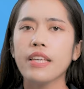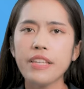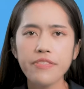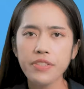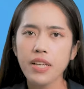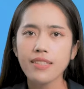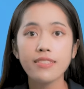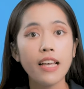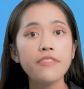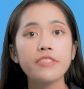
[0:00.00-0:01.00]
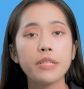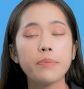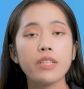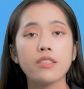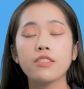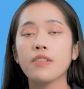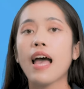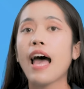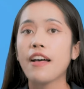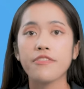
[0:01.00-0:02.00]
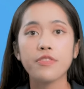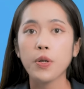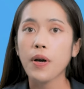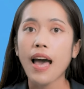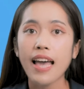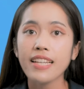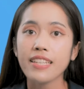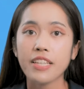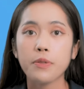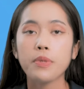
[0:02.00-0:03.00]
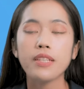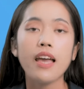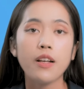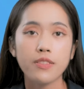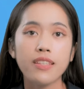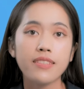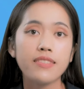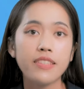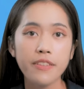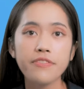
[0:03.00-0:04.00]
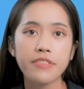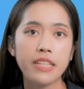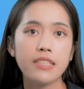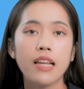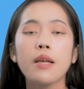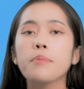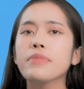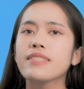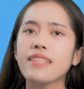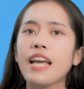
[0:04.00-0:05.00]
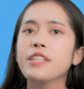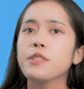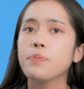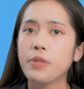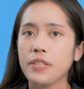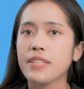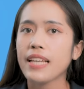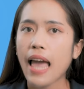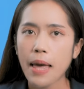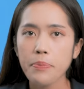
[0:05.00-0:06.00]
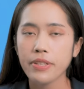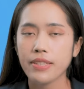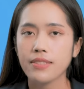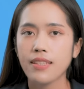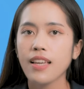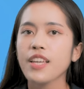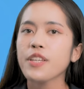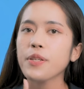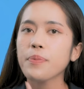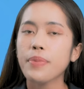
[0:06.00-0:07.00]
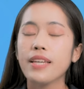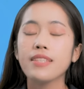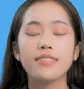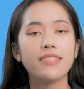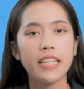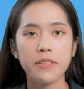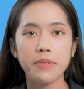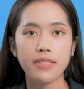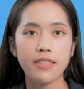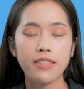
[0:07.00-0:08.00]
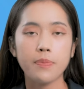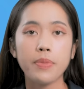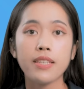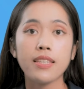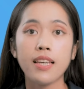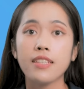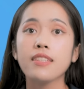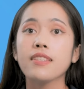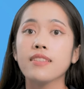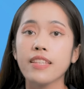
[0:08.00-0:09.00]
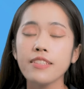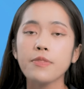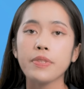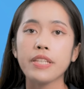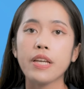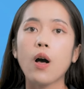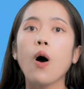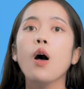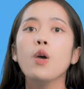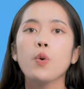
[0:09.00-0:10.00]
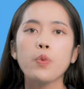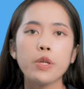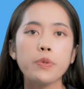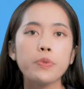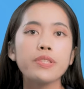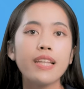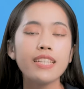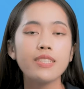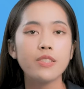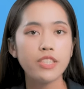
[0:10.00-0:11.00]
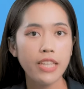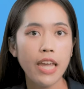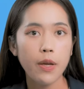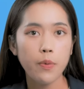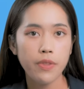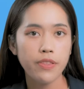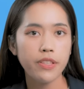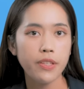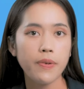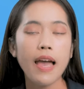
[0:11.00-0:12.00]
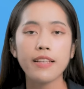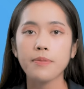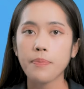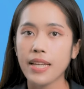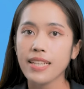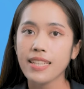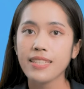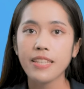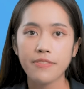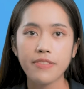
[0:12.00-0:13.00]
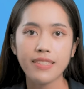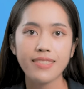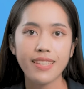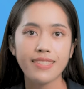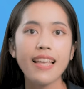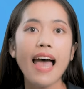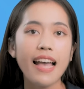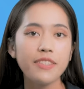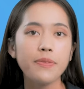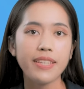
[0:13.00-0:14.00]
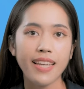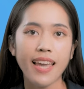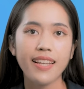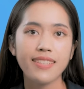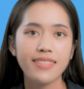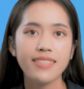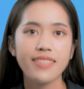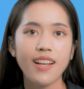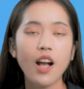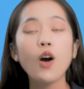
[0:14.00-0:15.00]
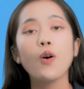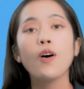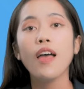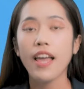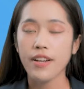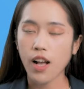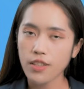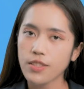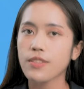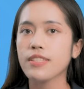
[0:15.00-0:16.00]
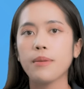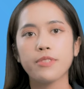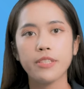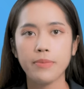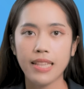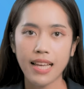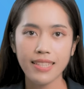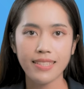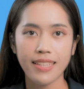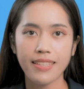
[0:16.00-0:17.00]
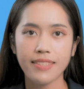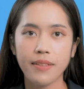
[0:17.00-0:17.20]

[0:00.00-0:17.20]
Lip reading: If you are suffering because you have no idea what else is different besides the building appearance, you better stick with us because in this video, we would like to share with you as many differences as we can. Oh, and also some similarities.